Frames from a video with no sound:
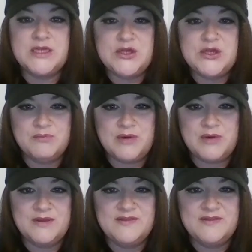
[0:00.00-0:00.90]
that you can
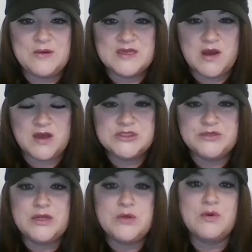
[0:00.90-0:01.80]
pray with, that you can
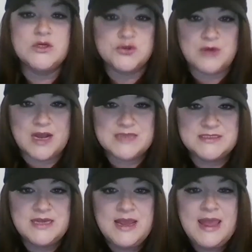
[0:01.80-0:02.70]
talk to, that you can
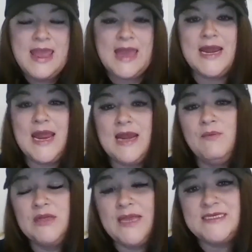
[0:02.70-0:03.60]
trust.
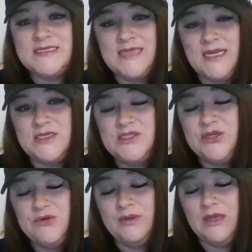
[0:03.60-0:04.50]
And I would like to say
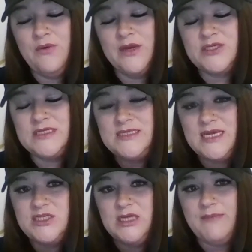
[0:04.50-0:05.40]
this too, really quick,
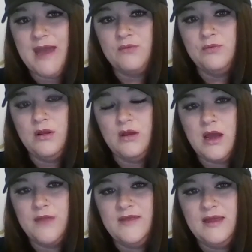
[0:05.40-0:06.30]
just touching back
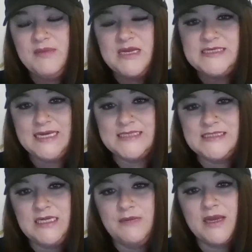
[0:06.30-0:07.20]
on the
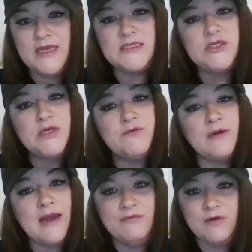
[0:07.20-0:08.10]
PTSD, because it took
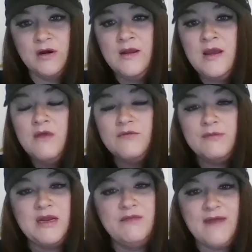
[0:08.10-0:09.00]
forever for
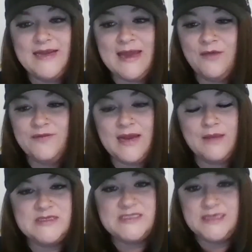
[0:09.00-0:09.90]
me to find out that I
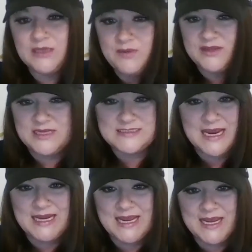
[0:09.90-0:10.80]
was dealing with
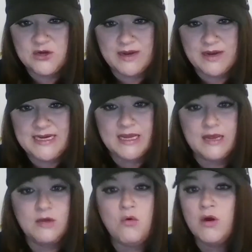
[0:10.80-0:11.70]
anxiety. I had no
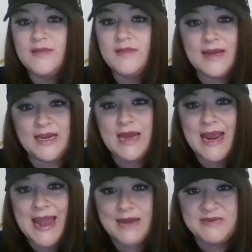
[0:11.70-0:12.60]
idea, or that I
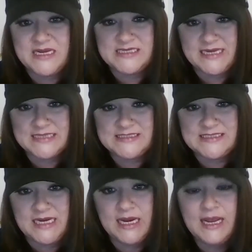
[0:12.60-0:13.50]
had
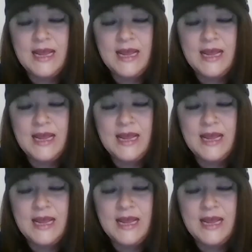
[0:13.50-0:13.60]
PTSD.